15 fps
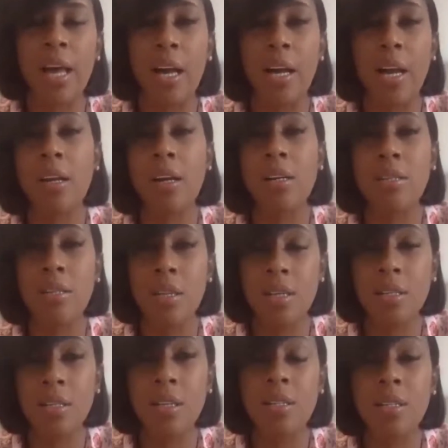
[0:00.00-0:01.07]
A lot of
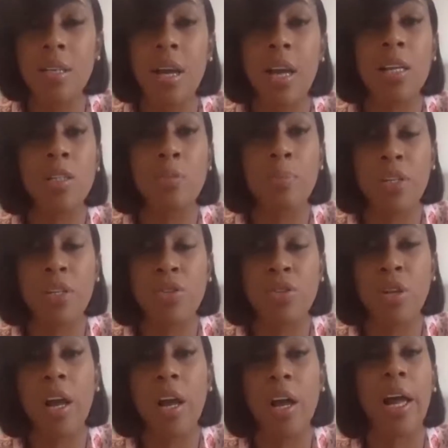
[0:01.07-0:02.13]
consistency, and especially
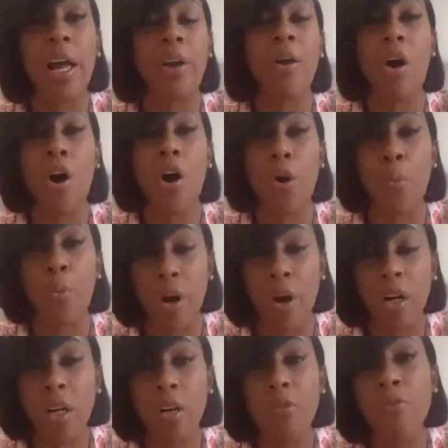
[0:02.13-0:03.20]
a lot of hard
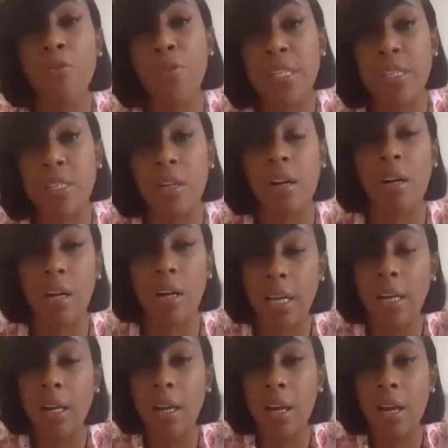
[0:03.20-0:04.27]
work physically.